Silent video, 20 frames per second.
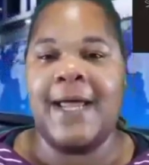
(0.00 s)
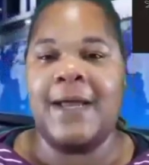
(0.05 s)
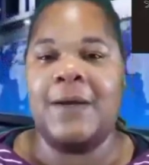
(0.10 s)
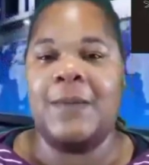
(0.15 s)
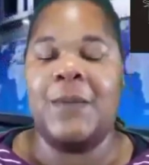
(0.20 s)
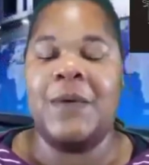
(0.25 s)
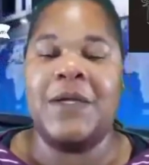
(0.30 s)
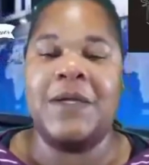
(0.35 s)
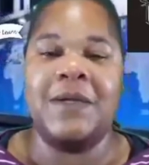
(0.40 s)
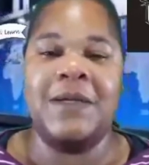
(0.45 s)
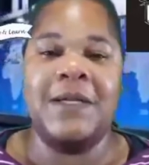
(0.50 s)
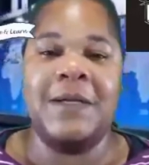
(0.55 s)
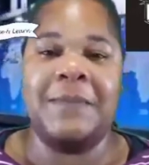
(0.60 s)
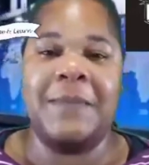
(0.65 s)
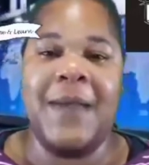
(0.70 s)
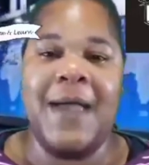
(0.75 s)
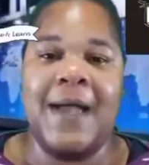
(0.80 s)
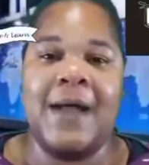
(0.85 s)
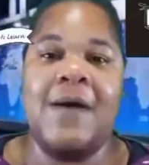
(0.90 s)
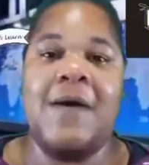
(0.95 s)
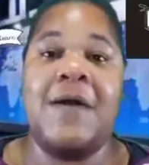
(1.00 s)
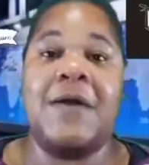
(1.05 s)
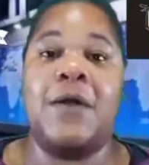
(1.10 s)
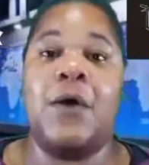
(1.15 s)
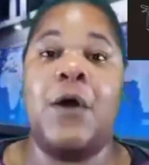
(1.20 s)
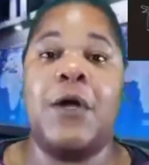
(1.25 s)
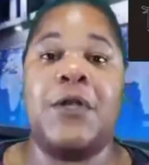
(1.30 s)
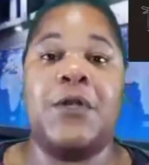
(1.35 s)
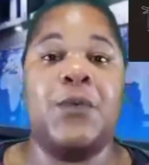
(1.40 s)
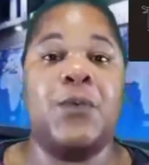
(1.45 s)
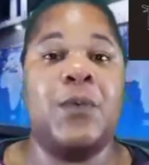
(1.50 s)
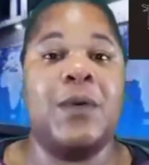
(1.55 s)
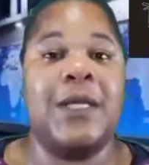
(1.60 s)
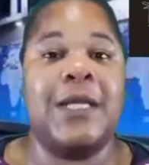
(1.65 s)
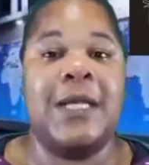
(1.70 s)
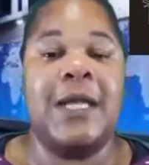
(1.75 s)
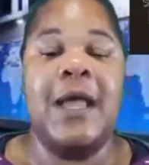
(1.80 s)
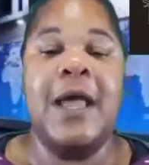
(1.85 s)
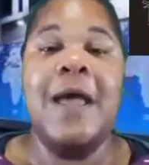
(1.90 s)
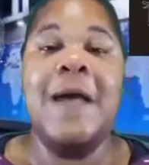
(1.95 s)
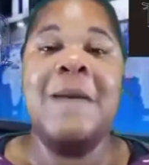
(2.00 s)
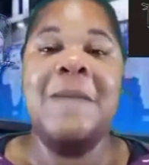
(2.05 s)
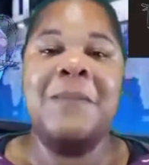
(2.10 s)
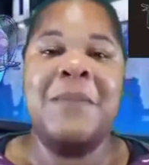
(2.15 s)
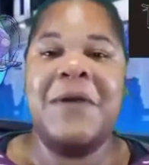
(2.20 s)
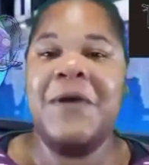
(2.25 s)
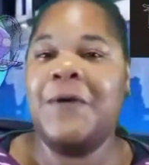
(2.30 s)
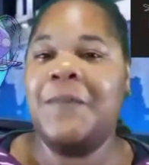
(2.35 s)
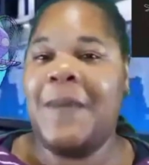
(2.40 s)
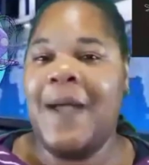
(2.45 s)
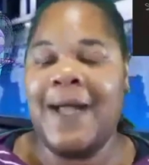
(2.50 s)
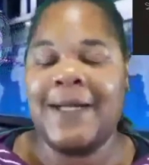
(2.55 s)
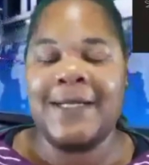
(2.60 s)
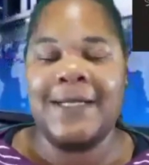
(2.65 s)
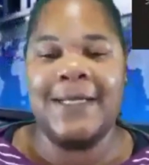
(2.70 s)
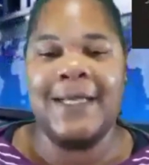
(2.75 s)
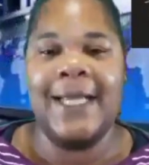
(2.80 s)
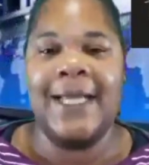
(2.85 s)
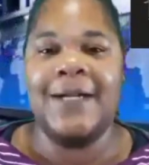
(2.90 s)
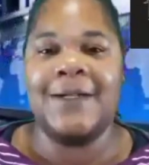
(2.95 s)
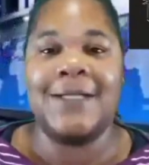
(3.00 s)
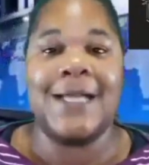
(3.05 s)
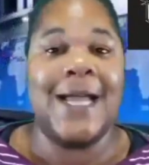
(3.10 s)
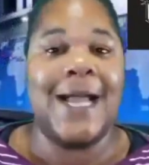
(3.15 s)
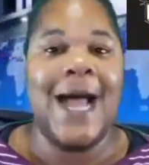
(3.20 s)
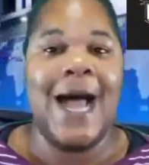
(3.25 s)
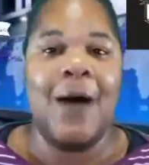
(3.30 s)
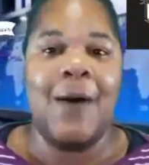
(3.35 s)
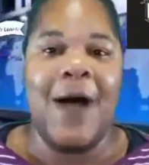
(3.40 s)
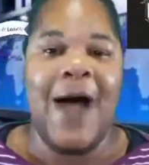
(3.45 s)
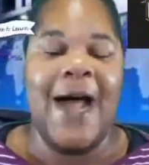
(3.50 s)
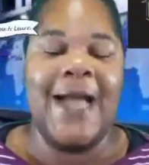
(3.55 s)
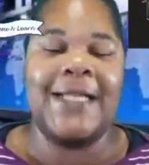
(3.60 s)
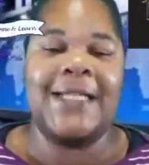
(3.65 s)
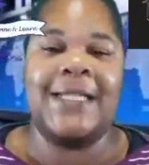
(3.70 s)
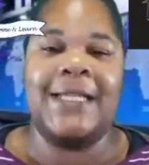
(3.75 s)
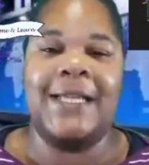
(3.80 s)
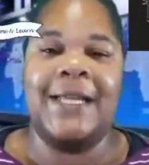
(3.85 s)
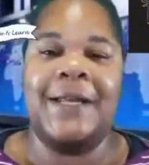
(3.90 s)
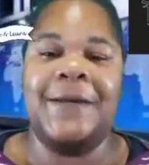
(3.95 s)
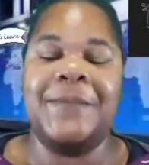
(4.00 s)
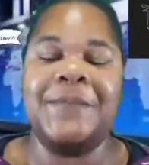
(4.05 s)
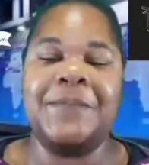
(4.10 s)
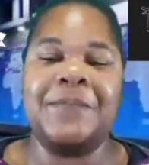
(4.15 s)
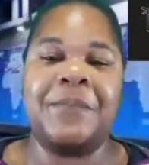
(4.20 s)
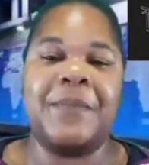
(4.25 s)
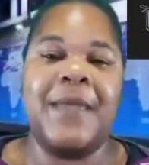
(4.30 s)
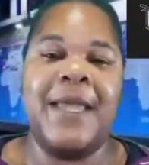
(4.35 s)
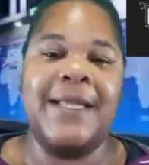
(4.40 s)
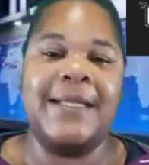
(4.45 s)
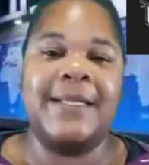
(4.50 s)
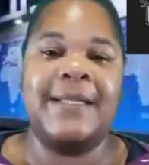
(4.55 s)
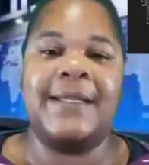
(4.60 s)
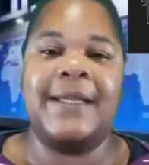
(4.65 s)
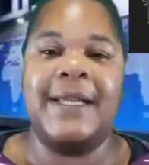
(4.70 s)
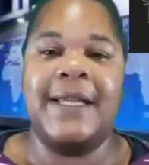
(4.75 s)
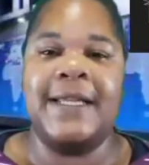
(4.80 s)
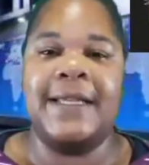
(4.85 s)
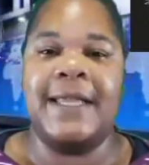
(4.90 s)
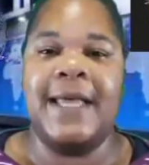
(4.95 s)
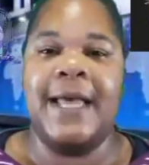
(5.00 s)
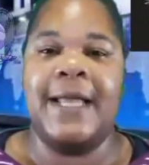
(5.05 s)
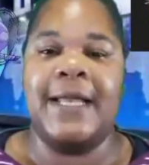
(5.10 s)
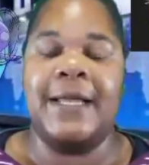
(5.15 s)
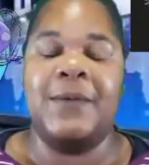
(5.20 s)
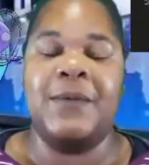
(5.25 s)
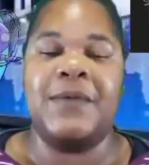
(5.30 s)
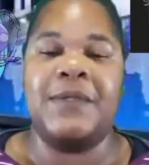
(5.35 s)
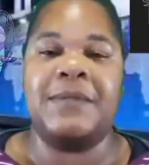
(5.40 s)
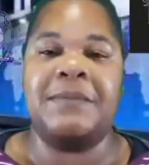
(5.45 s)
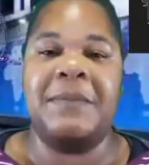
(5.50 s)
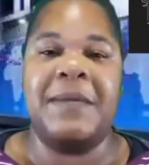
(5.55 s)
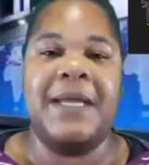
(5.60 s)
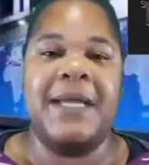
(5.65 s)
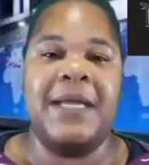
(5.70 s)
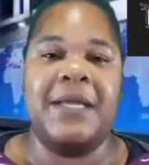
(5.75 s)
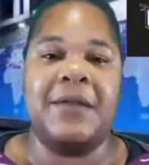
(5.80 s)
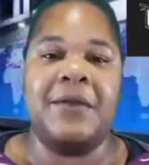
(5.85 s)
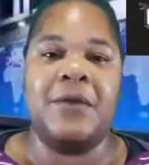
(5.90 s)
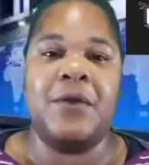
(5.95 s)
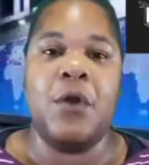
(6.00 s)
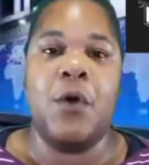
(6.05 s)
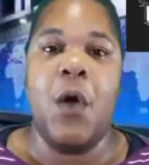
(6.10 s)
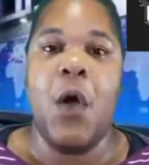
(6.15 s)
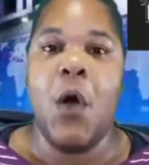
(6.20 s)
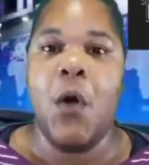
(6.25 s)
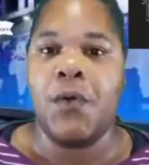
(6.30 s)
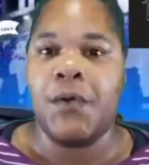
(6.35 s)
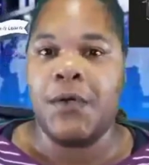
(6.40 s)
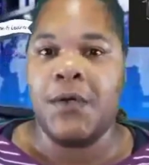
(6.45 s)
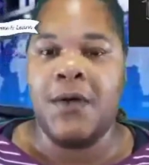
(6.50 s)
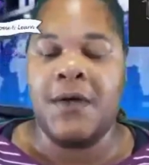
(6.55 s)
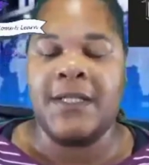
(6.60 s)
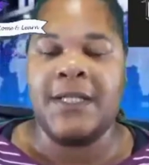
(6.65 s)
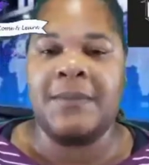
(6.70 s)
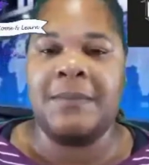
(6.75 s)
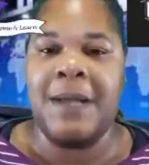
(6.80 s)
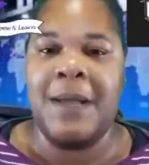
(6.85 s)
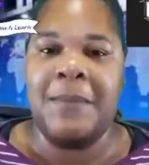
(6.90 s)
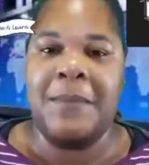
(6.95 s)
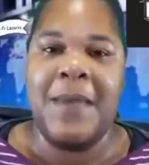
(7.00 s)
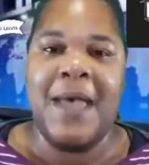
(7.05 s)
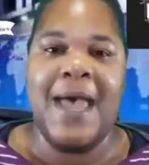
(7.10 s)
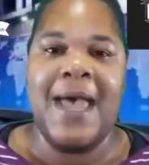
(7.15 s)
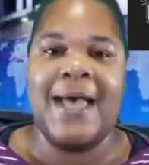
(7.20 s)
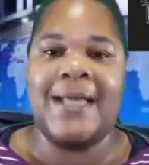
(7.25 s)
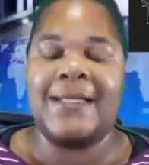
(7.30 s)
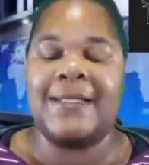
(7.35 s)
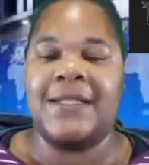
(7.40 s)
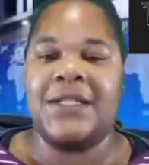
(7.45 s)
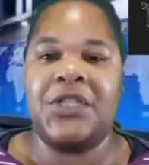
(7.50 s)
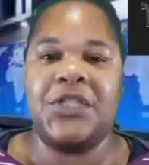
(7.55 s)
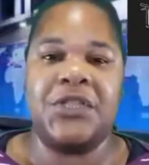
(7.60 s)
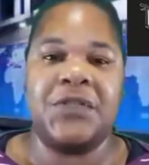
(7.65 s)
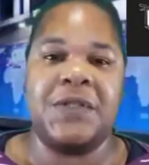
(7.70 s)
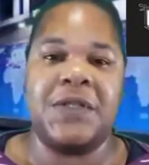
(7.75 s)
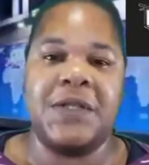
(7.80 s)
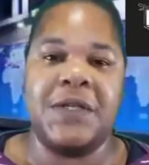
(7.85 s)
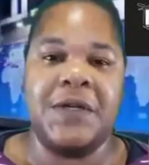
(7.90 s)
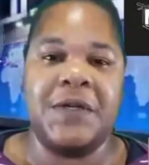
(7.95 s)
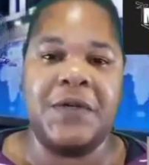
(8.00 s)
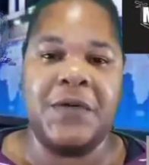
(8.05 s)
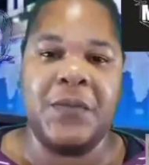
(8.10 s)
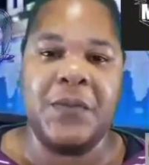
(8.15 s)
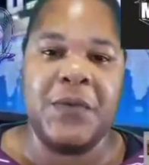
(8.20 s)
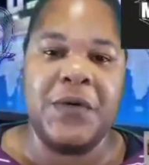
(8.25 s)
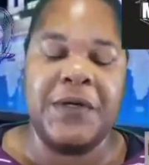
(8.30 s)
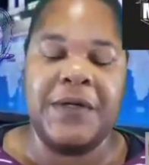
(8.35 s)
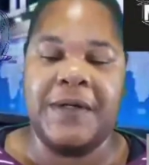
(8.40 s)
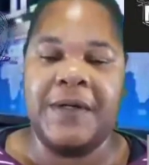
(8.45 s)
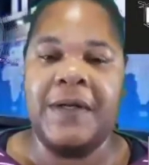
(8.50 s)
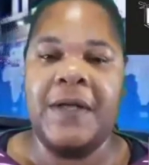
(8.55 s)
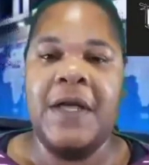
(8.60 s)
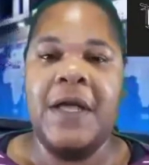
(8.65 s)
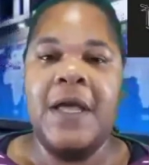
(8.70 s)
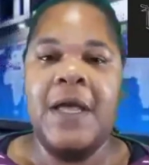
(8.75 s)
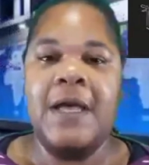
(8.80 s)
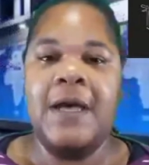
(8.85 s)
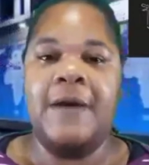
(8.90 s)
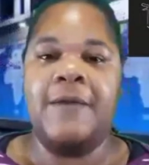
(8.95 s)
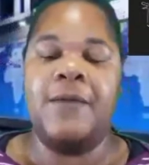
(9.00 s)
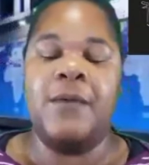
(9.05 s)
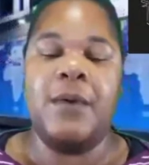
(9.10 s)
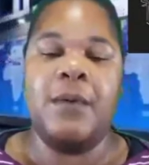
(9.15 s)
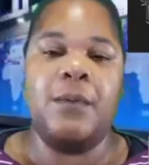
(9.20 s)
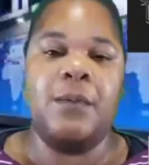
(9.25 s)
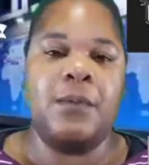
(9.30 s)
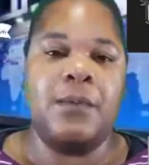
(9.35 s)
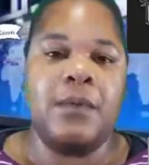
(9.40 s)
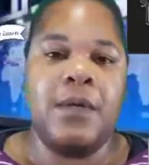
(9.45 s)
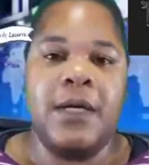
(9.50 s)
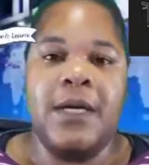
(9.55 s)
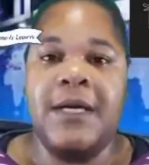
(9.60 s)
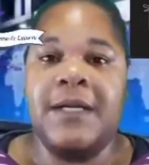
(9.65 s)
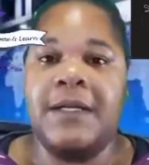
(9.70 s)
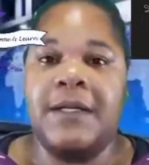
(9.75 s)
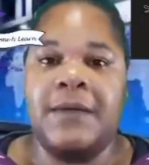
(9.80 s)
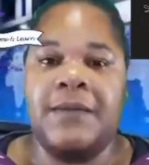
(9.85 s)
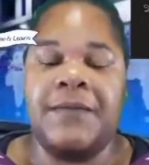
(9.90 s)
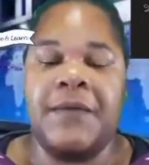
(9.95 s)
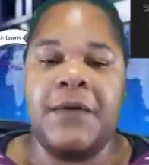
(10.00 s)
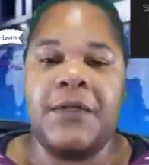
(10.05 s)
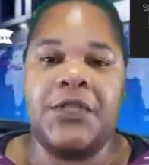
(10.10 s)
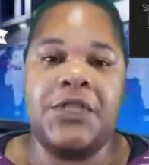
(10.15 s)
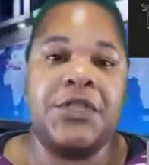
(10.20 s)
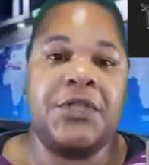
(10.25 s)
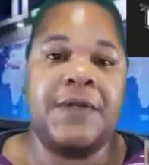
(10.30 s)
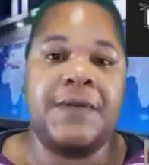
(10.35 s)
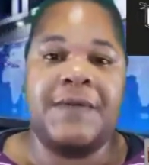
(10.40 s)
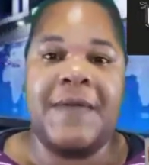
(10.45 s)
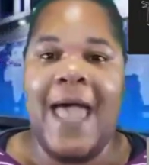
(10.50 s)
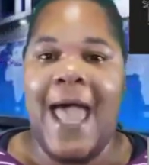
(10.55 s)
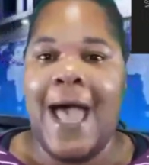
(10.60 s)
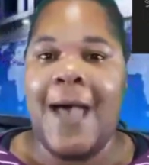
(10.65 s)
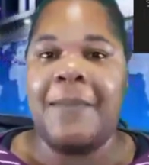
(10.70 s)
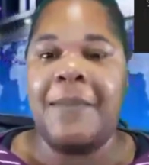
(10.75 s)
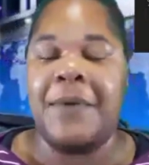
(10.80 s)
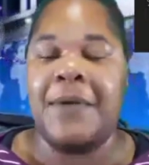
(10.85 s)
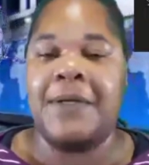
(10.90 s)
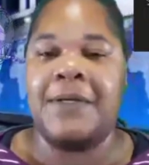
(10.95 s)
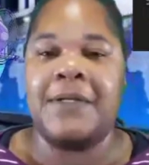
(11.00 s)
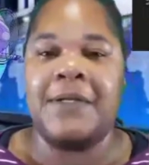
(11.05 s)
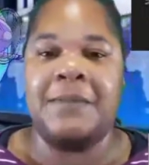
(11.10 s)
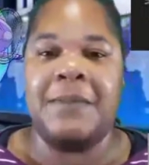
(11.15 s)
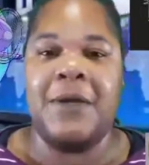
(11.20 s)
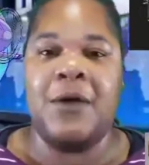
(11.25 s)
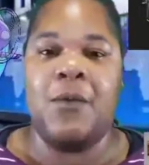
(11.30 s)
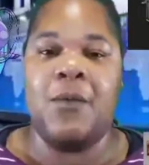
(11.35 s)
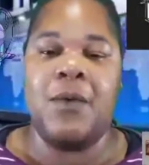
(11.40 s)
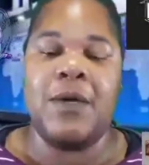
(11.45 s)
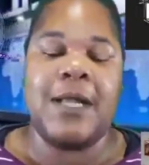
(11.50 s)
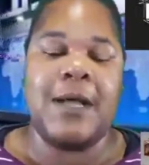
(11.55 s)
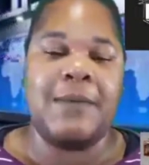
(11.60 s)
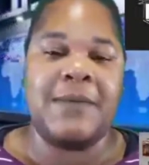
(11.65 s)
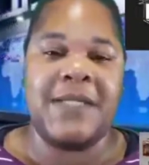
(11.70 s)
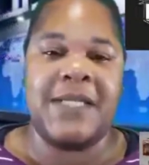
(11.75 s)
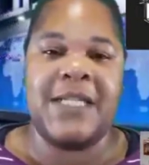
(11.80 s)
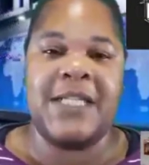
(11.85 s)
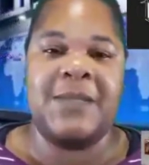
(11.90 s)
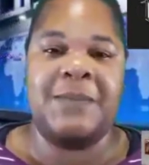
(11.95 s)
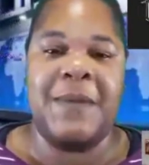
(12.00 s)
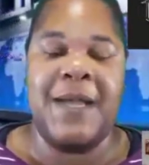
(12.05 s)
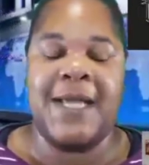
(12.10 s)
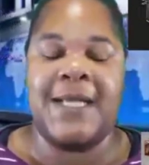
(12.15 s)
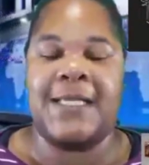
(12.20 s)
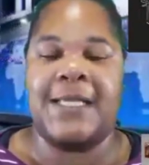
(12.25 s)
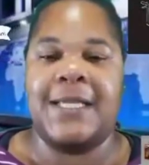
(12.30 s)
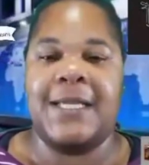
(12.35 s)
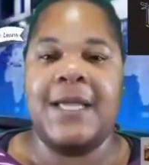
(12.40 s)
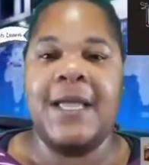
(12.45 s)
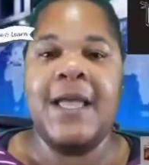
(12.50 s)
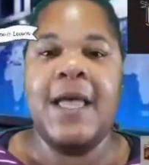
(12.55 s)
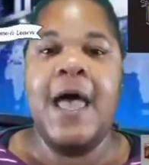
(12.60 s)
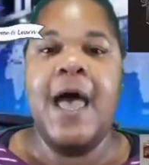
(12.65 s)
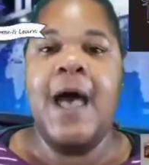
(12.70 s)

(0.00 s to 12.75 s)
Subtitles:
And when you look back on it, are you really peel back the layers like how I did, and seeing that it was me, you know, holding on to my past, the shoulda, coulda, woulda of what could have or should have happened to me, or what I was expecting.